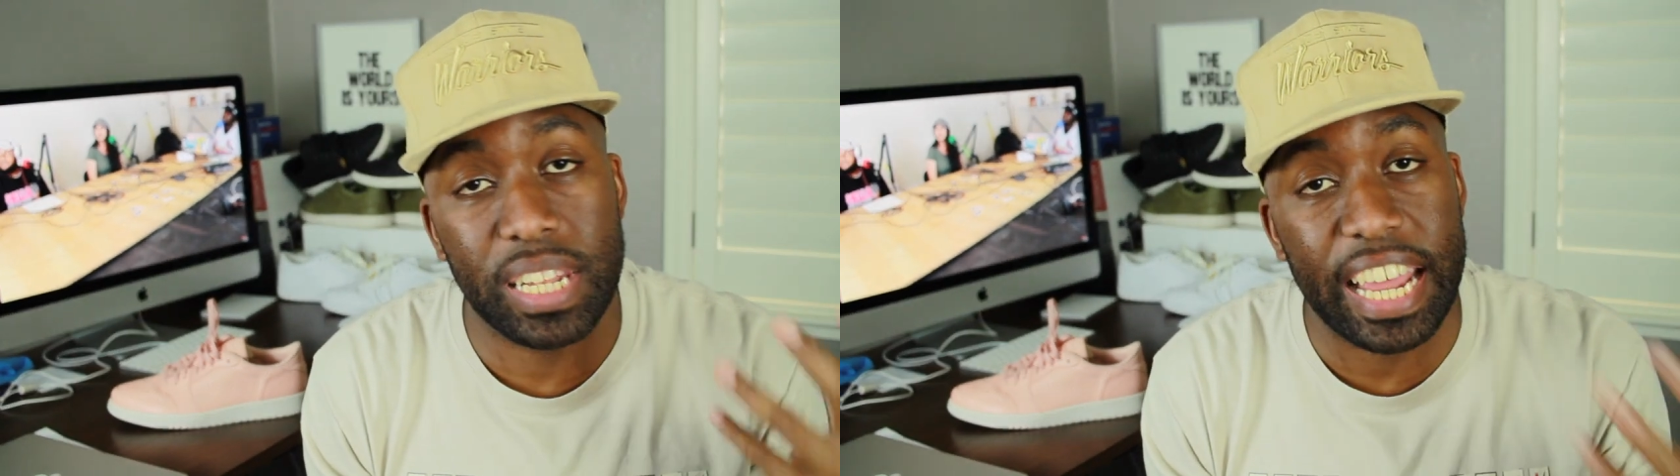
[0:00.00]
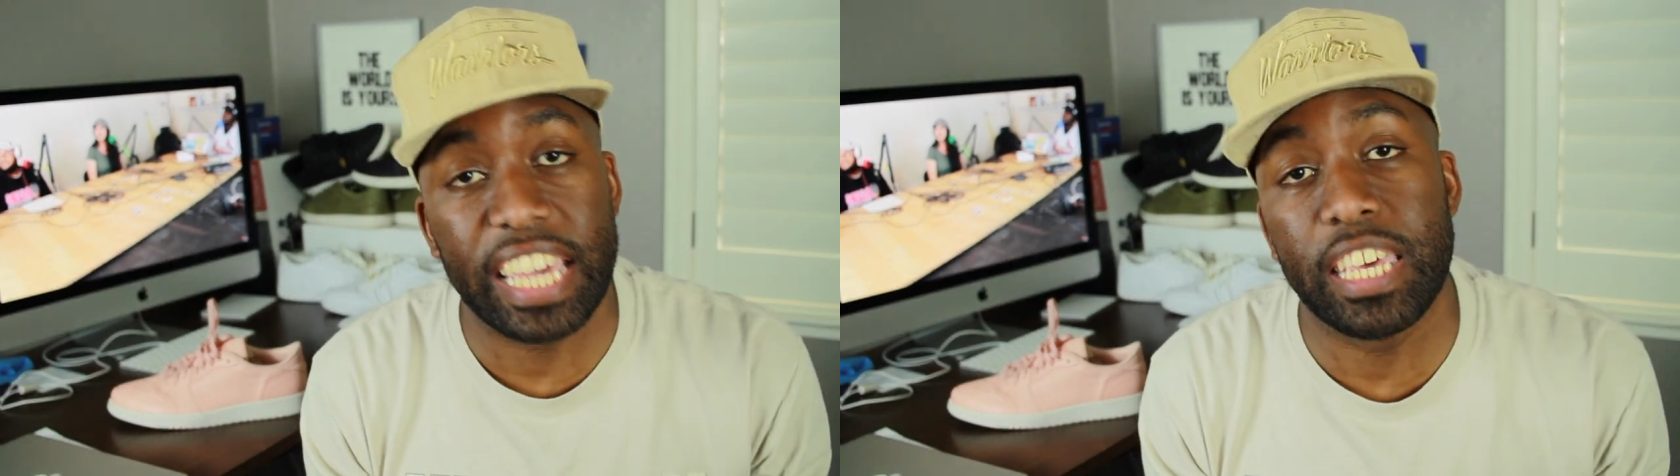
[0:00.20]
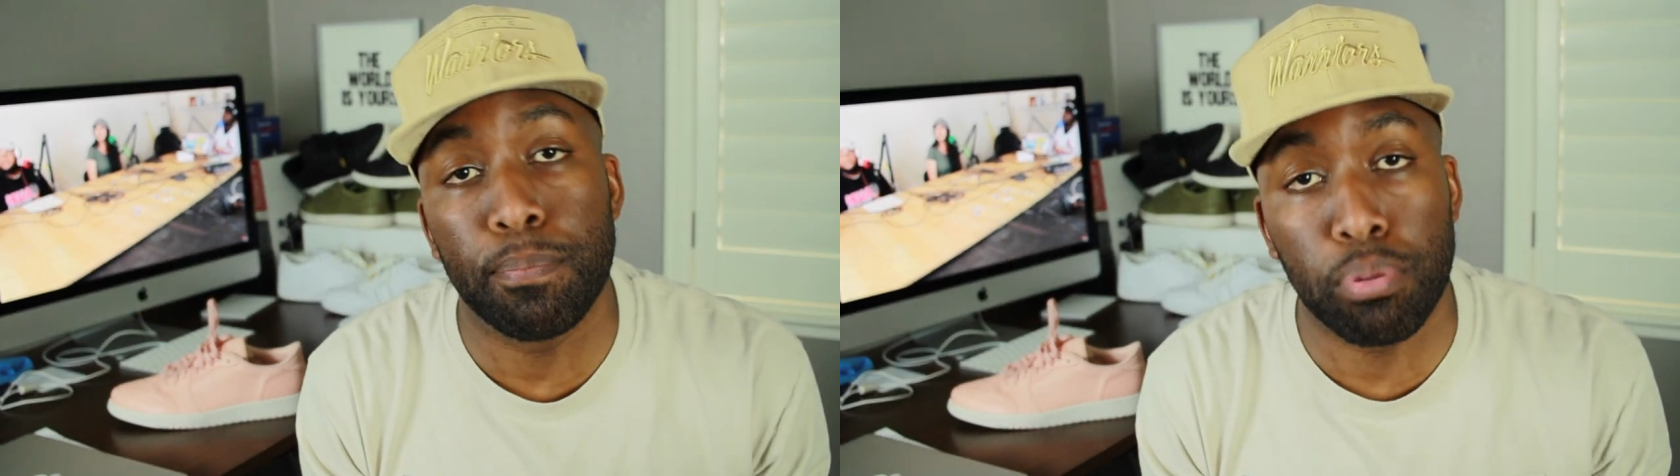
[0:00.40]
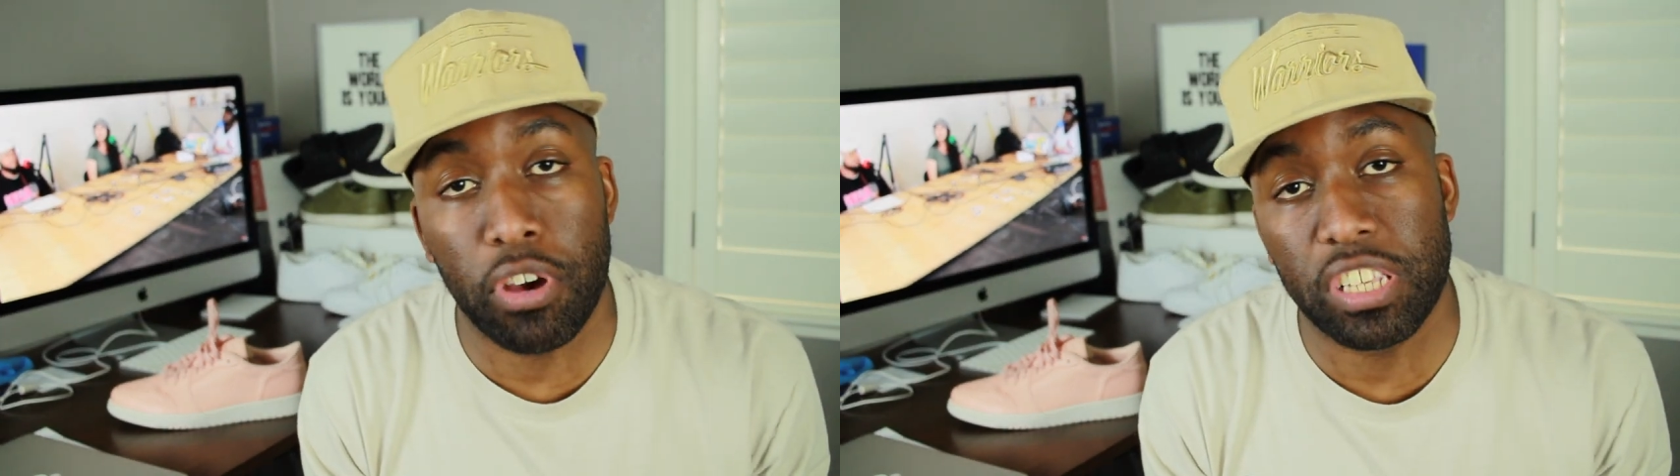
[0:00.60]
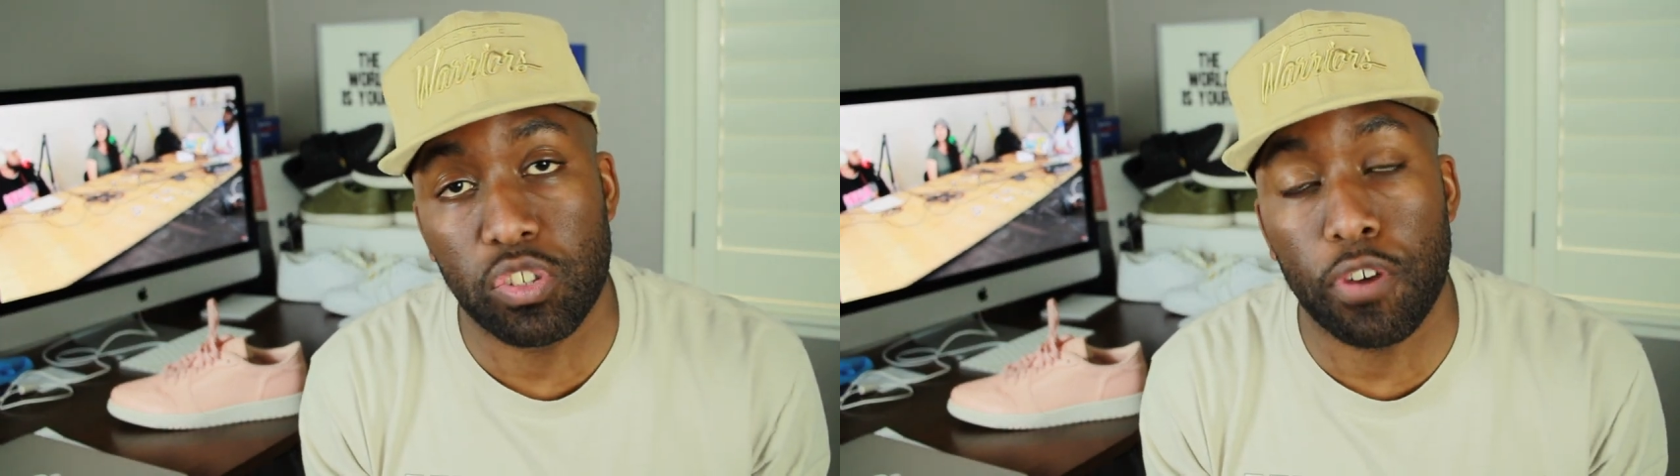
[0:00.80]
Nike
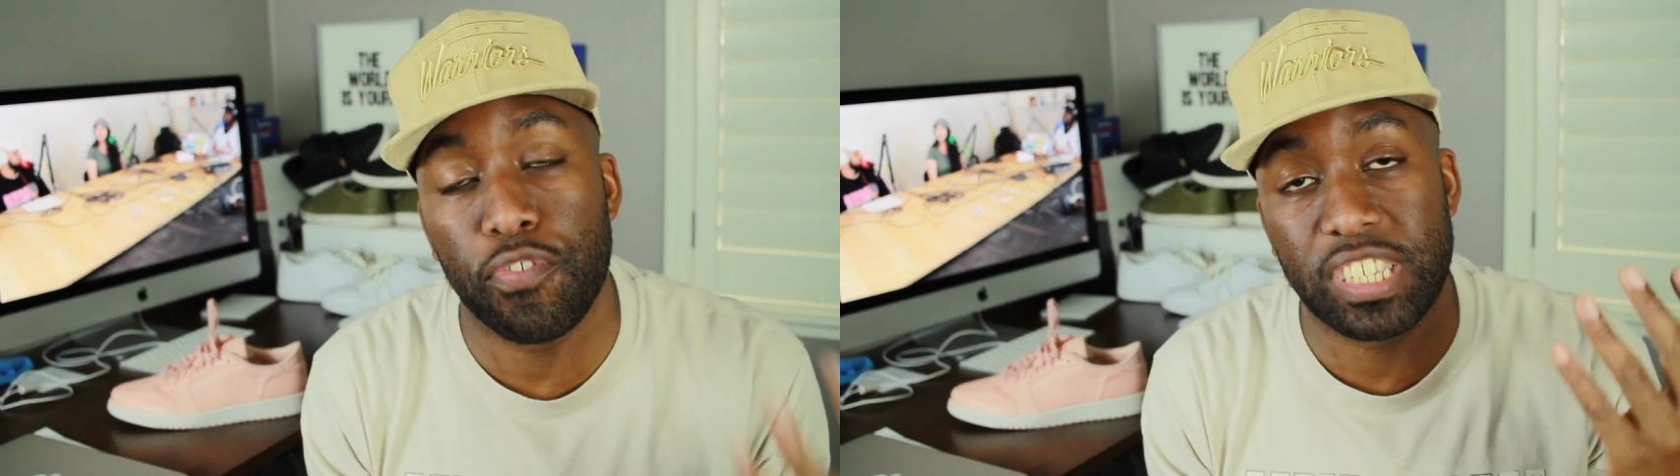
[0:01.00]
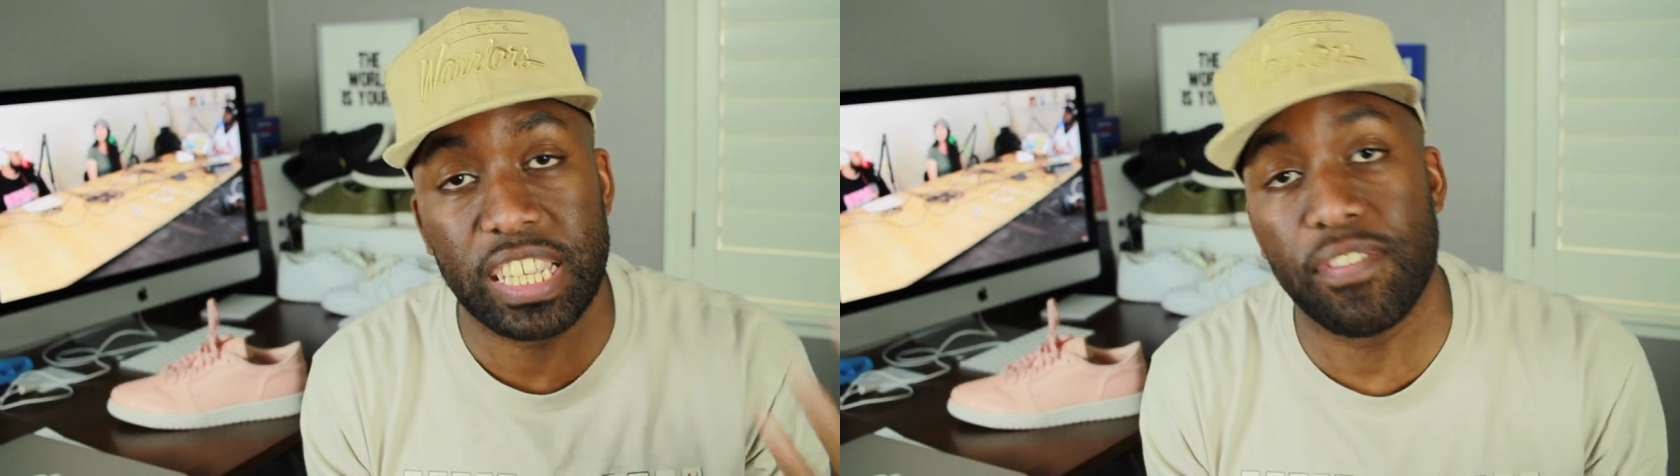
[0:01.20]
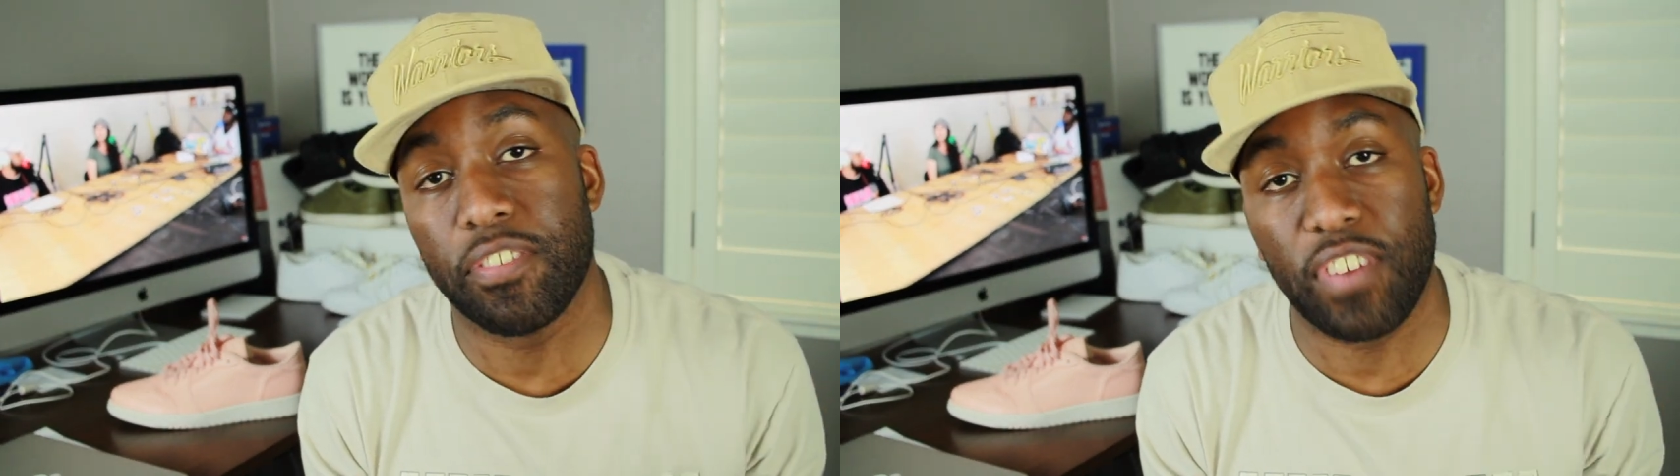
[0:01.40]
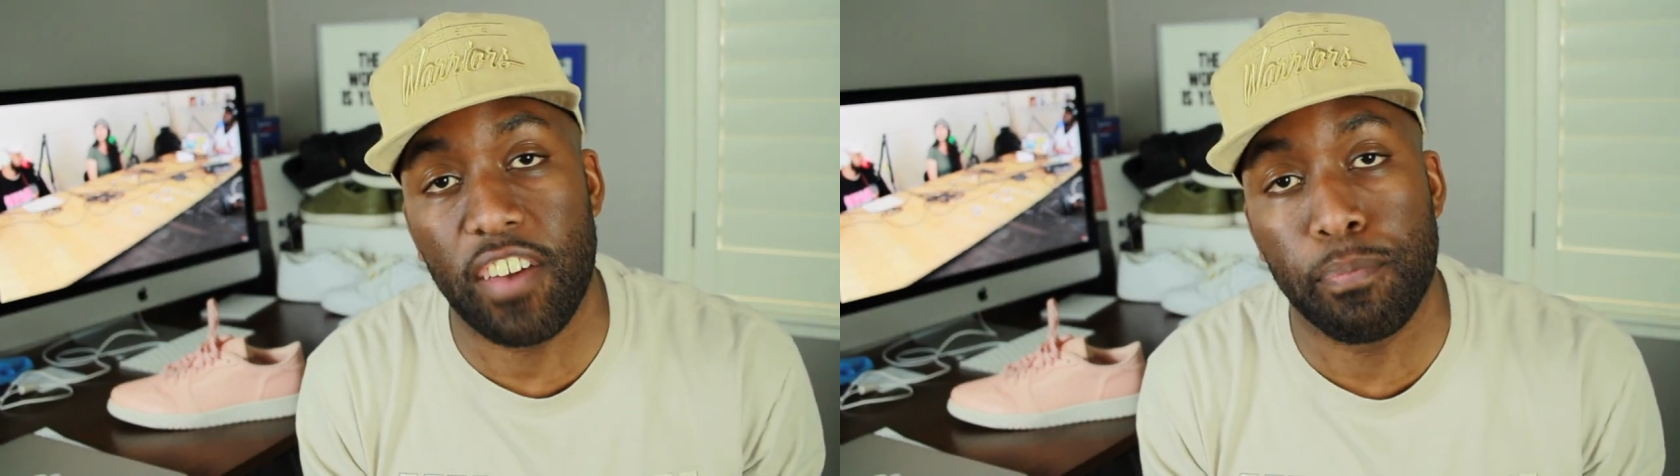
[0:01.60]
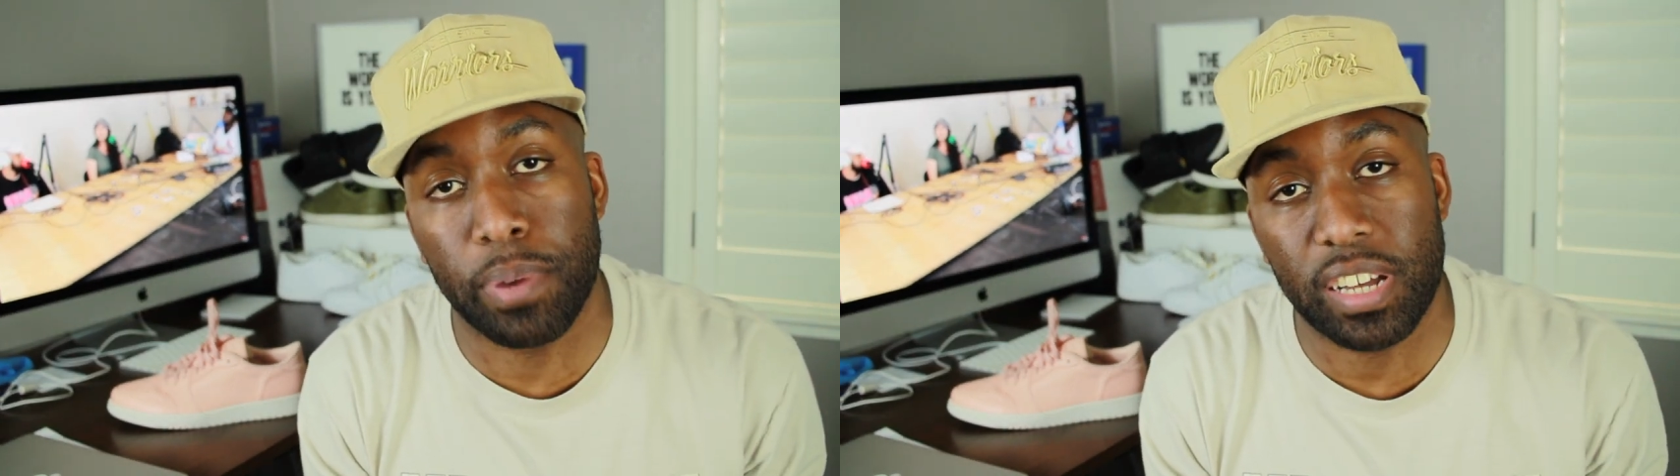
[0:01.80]
employee store for seventy-five